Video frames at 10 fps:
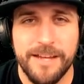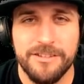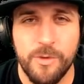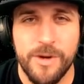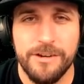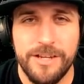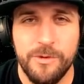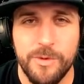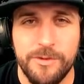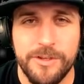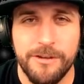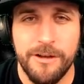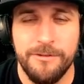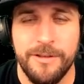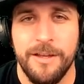squared equals
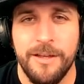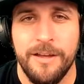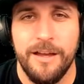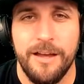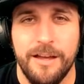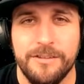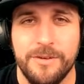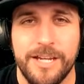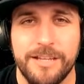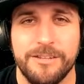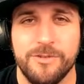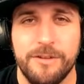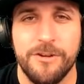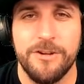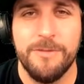0. So we take the square
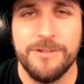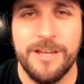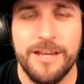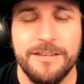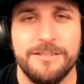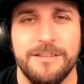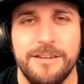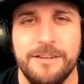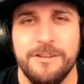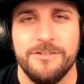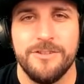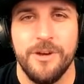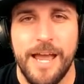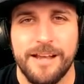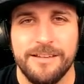root of both sides. So
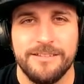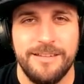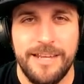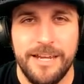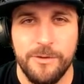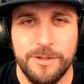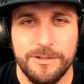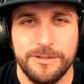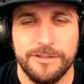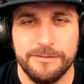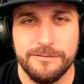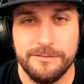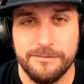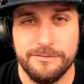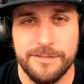x equals
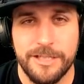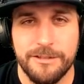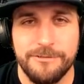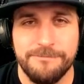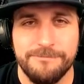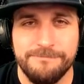0.